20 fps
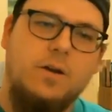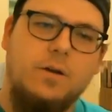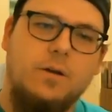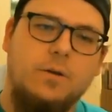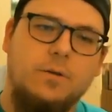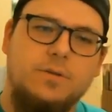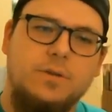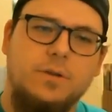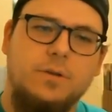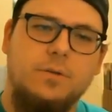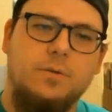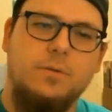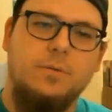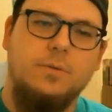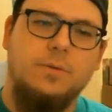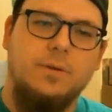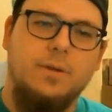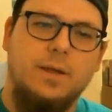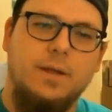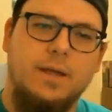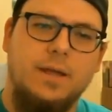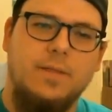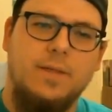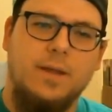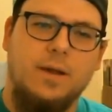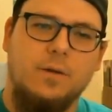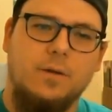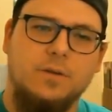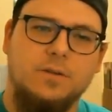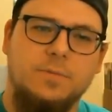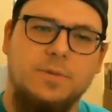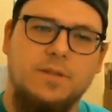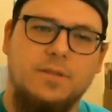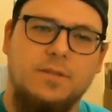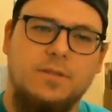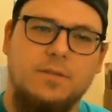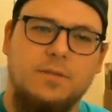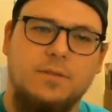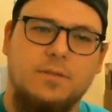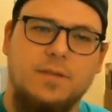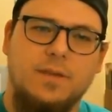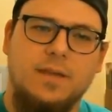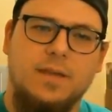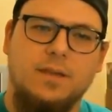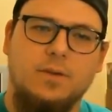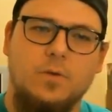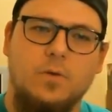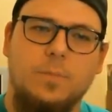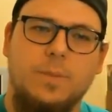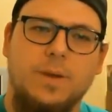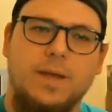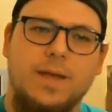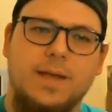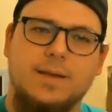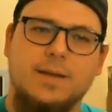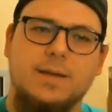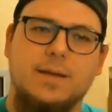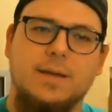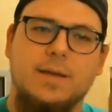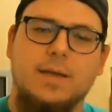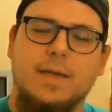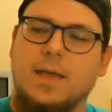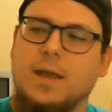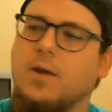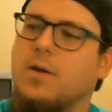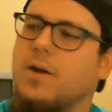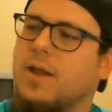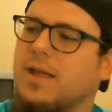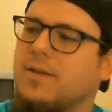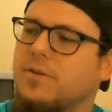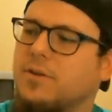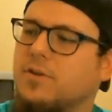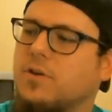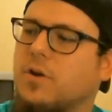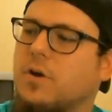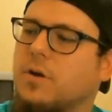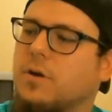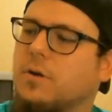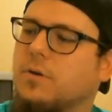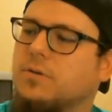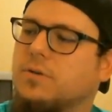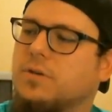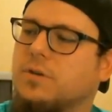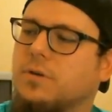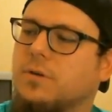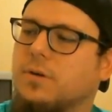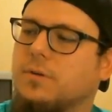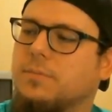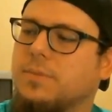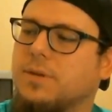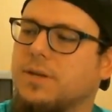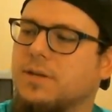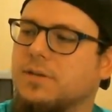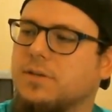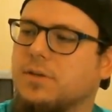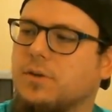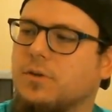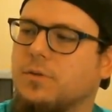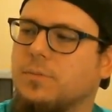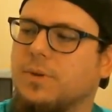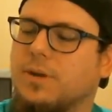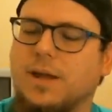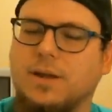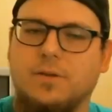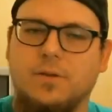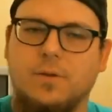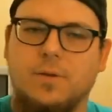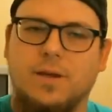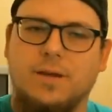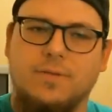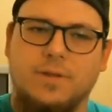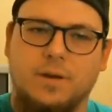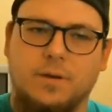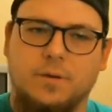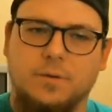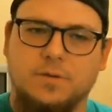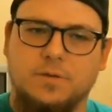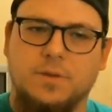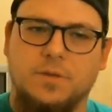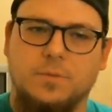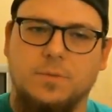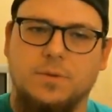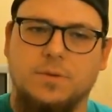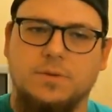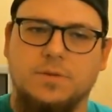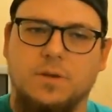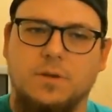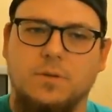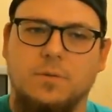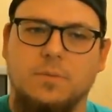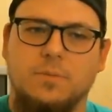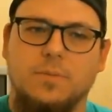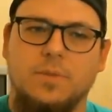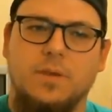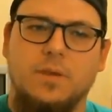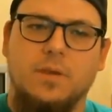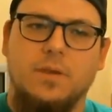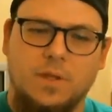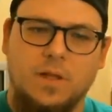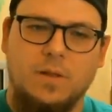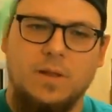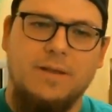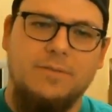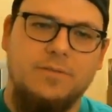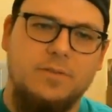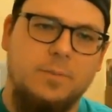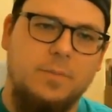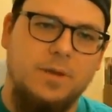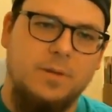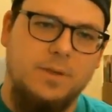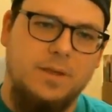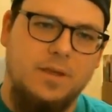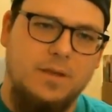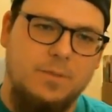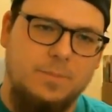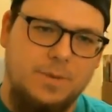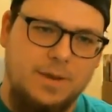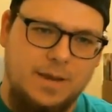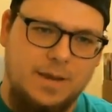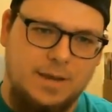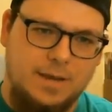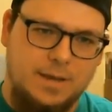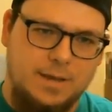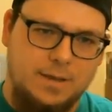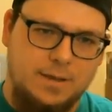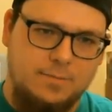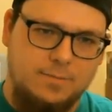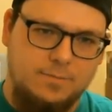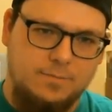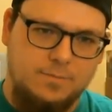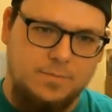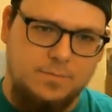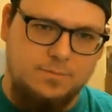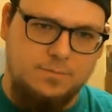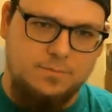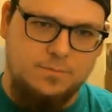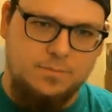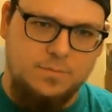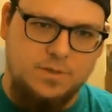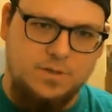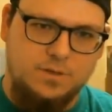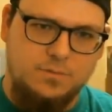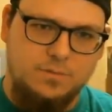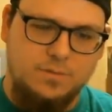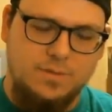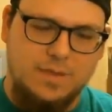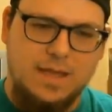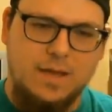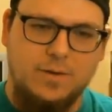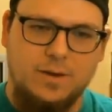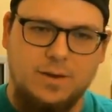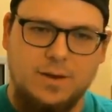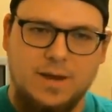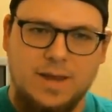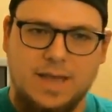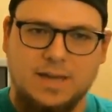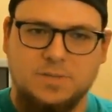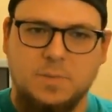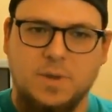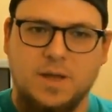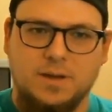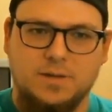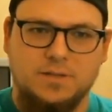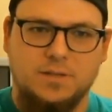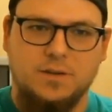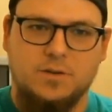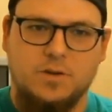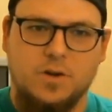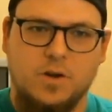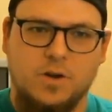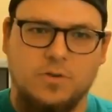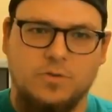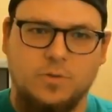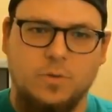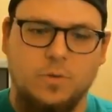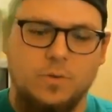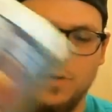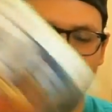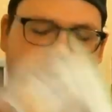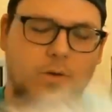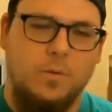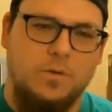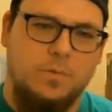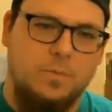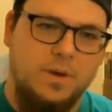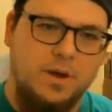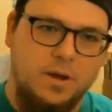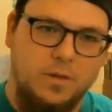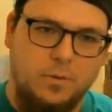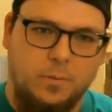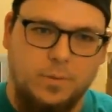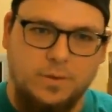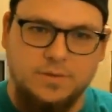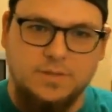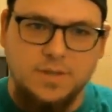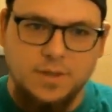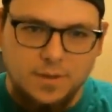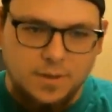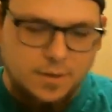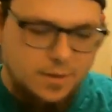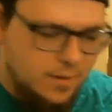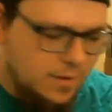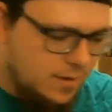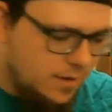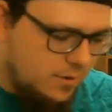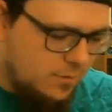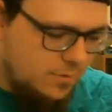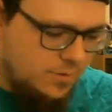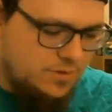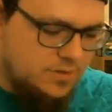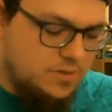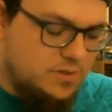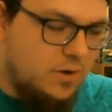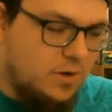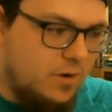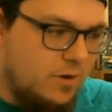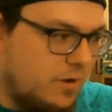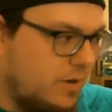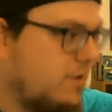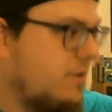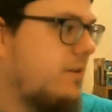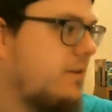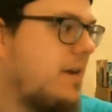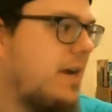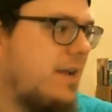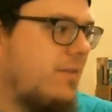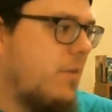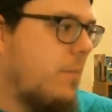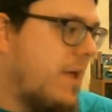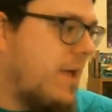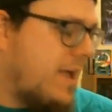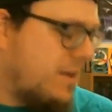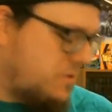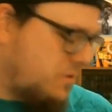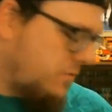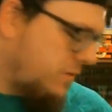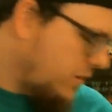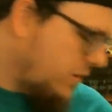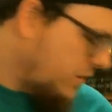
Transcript: Hero 2 and the Aerosmith thing, a dual pack. And I already have Guitar Hero 2 on PS2, but I don't have the Aerosmith one, so I'll have to pick me up now an Xbox guitar controller to go with my other ones, which is starting to kind of amass over